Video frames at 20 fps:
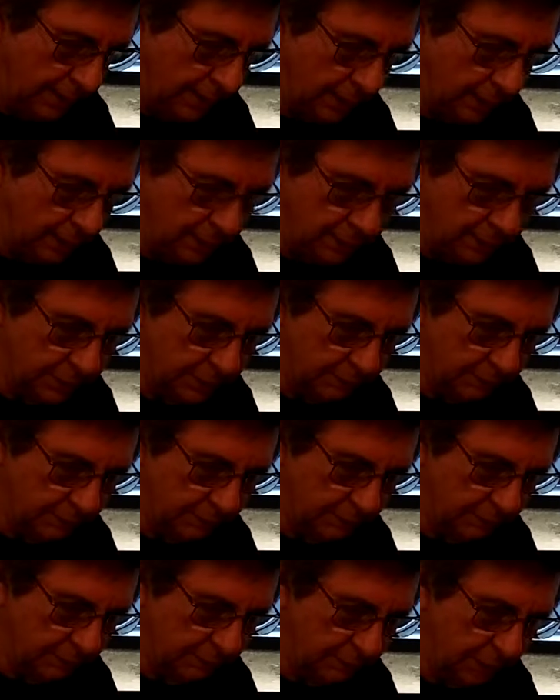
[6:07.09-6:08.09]
till
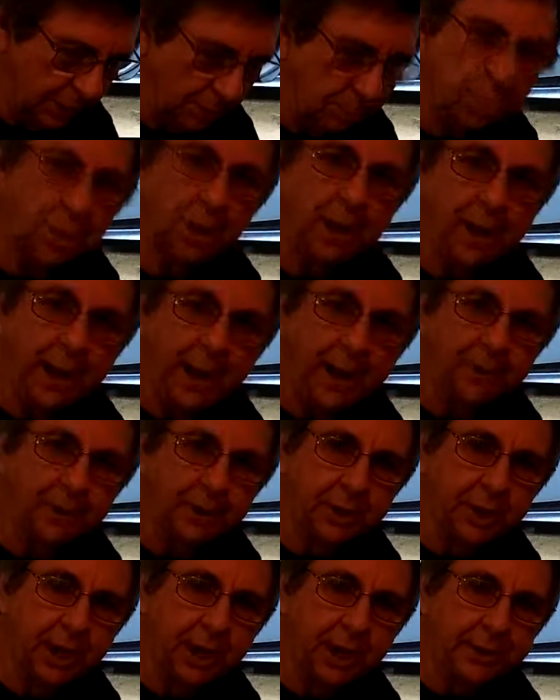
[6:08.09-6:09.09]
they're pulling out
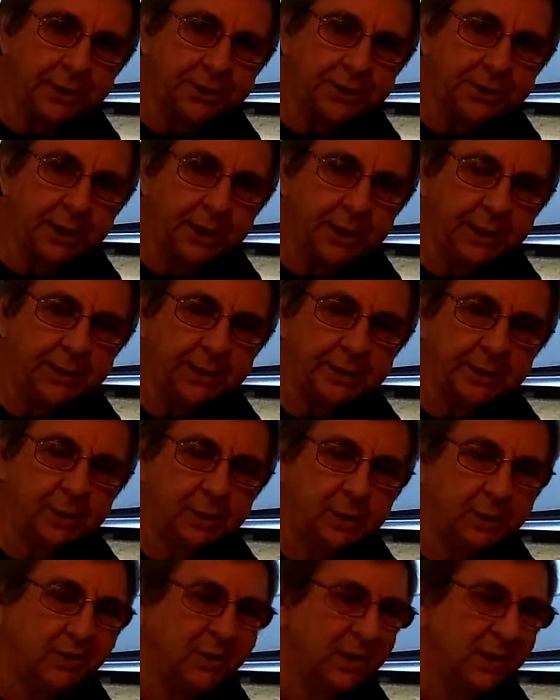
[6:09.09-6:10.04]
of the United States.